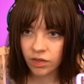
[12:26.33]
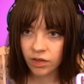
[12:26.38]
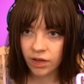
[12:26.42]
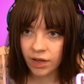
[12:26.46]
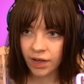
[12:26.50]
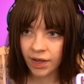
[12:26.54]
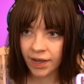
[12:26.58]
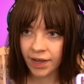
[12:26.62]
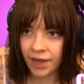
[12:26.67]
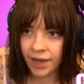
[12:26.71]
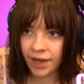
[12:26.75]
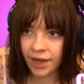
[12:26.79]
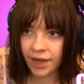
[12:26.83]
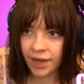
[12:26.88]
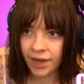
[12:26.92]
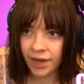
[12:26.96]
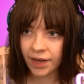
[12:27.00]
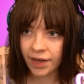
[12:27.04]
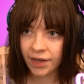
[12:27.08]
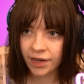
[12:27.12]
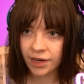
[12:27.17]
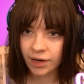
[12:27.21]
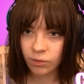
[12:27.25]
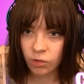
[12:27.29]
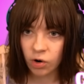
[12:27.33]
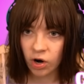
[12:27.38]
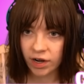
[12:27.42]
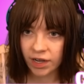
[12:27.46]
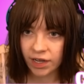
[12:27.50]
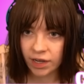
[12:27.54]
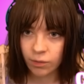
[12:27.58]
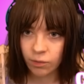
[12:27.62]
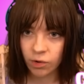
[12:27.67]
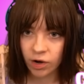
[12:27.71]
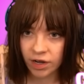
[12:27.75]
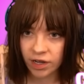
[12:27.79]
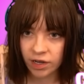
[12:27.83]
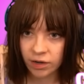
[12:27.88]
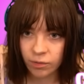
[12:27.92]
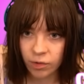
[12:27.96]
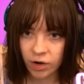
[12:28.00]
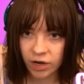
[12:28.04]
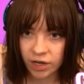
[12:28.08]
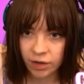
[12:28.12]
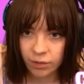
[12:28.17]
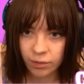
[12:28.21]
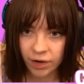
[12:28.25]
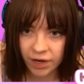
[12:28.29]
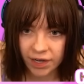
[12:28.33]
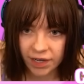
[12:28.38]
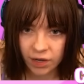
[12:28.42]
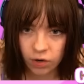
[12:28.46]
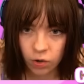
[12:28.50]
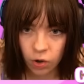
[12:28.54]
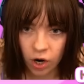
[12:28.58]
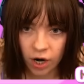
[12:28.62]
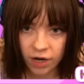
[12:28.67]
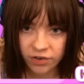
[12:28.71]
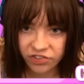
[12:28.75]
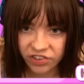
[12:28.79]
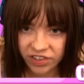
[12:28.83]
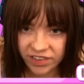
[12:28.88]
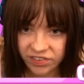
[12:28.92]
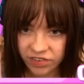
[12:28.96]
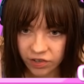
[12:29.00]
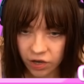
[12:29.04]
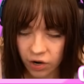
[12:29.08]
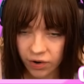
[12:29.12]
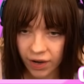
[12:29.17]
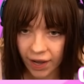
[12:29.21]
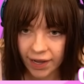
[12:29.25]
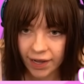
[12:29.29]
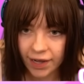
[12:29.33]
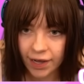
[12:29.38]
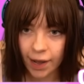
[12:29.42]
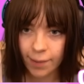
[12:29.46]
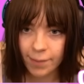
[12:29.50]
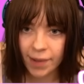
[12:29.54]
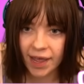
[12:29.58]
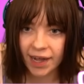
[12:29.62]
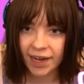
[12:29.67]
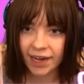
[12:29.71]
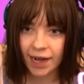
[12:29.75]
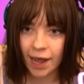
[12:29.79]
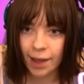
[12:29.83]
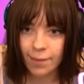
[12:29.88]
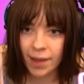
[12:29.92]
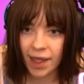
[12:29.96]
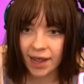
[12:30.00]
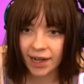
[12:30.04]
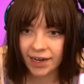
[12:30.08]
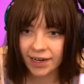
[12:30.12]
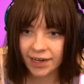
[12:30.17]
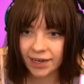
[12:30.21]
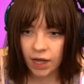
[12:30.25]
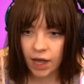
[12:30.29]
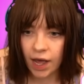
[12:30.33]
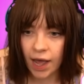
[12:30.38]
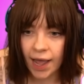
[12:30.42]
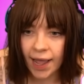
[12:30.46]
And I'm walking, I'm walking, I'm walking, I'm walking. Oh, jeez! Okay, I made it, I made it.